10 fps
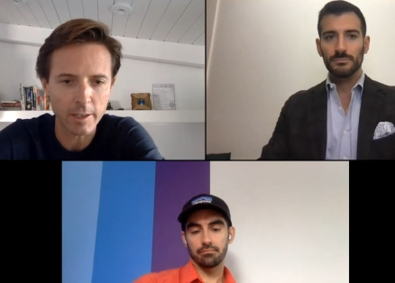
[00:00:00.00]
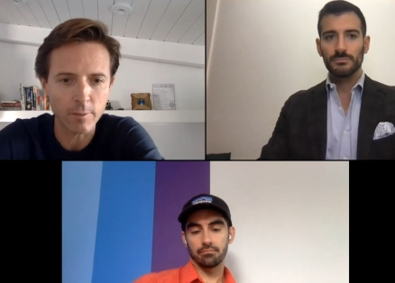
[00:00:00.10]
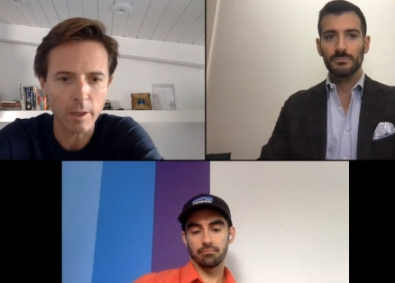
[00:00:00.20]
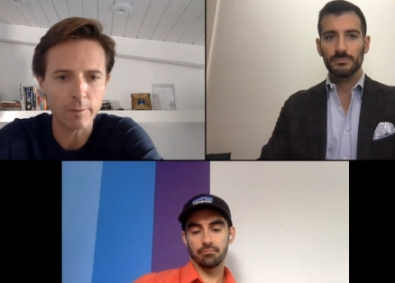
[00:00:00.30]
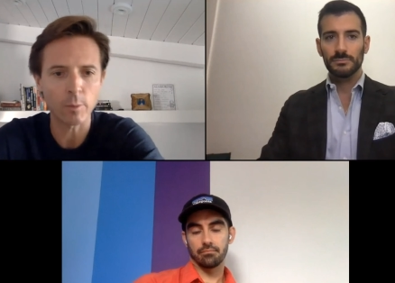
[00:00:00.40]
Speaker 1: or
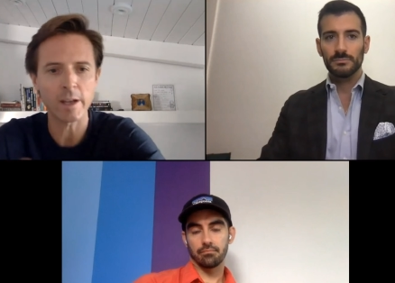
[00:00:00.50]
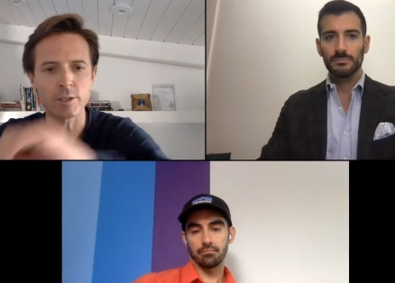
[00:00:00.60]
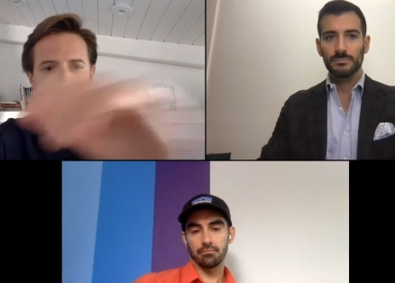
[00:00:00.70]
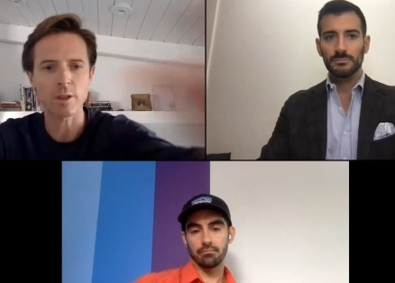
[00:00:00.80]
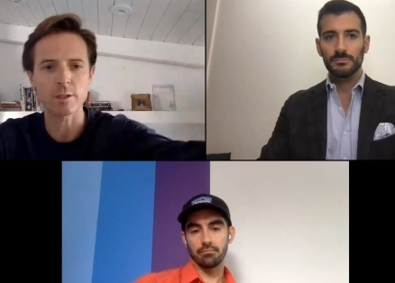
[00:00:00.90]
innovative
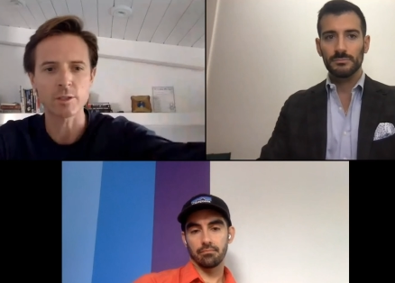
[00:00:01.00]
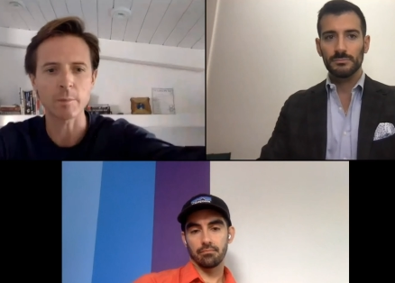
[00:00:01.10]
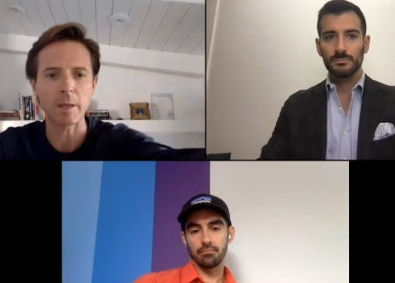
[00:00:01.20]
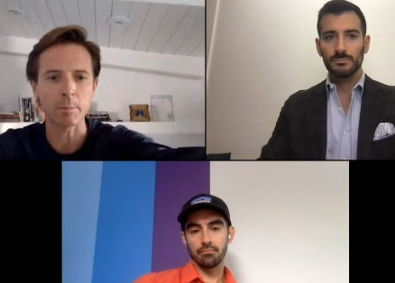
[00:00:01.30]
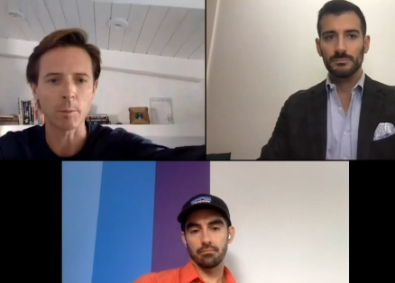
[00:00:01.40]
ways you
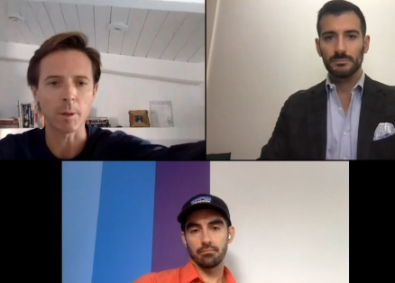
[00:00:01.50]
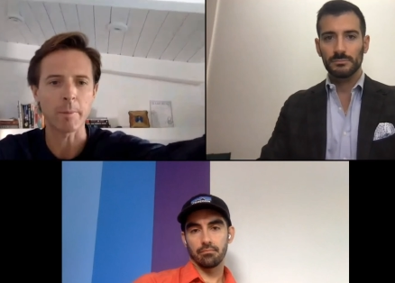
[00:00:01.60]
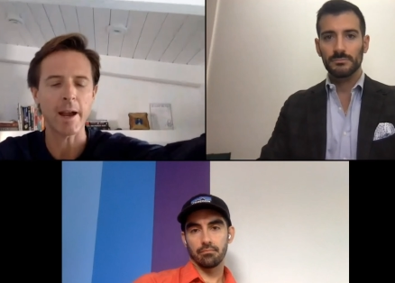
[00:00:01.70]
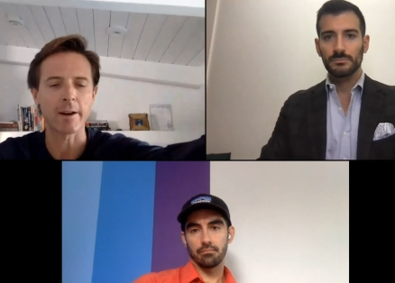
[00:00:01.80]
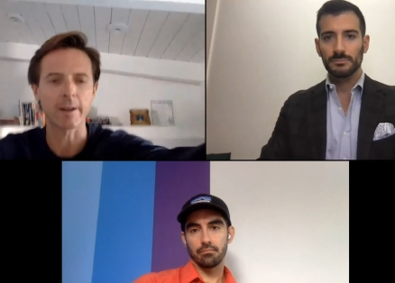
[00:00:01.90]
see people
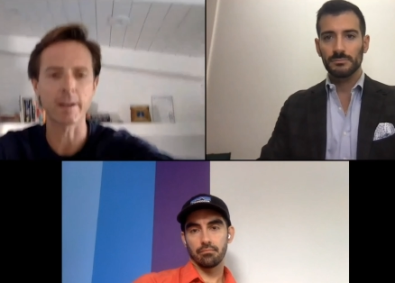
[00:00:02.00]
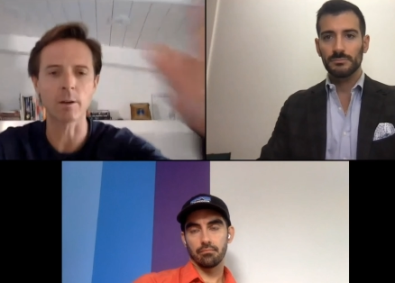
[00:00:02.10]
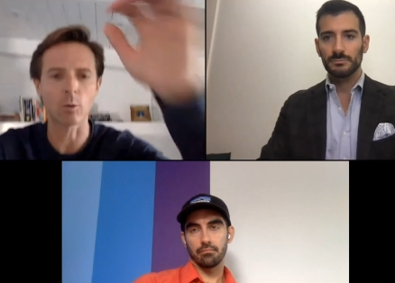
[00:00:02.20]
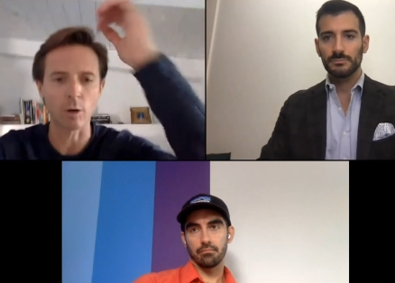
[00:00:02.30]
preparing